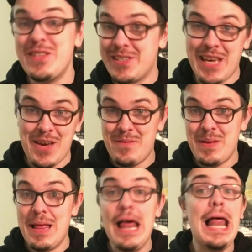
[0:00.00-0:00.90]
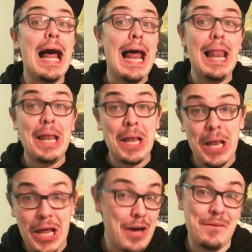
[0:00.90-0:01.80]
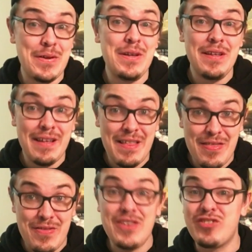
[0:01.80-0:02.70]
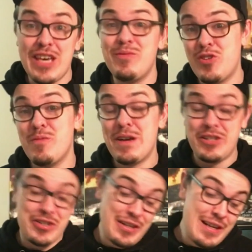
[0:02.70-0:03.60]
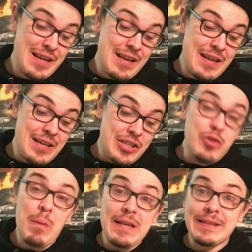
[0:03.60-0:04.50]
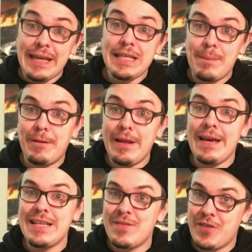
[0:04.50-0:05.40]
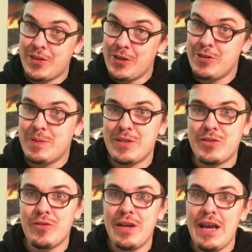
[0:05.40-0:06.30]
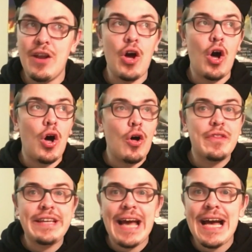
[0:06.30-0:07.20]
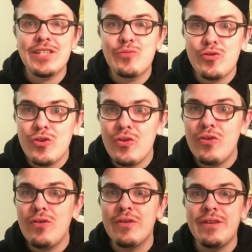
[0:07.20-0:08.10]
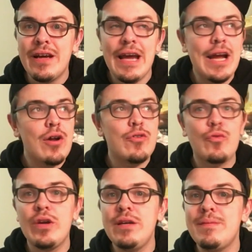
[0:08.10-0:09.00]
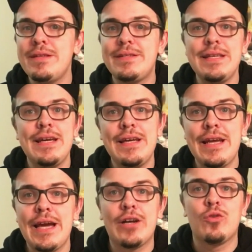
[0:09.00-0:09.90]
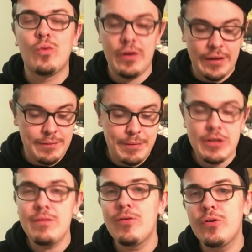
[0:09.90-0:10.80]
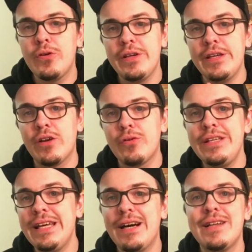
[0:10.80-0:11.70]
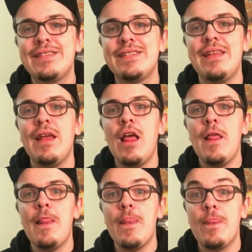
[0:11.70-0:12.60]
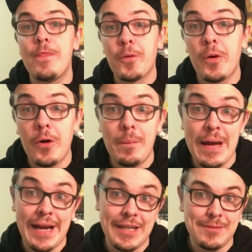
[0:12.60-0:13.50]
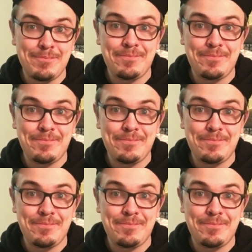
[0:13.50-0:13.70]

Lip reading: this game. I love this game so much. You basically get to play as a fifth Ghostbuster, and all the cast returned. Harold Ramis, Dan Aykroyd, Bill Murray, Ernie Hudson, they're all back.